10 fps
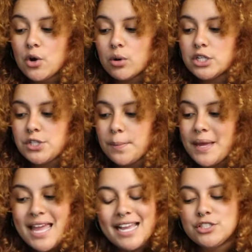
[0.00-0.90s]
a courtship,
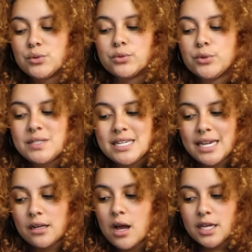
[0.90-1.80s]
it's a ruse he
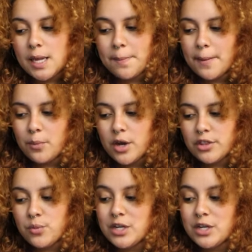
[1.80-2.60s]
cannot keep up with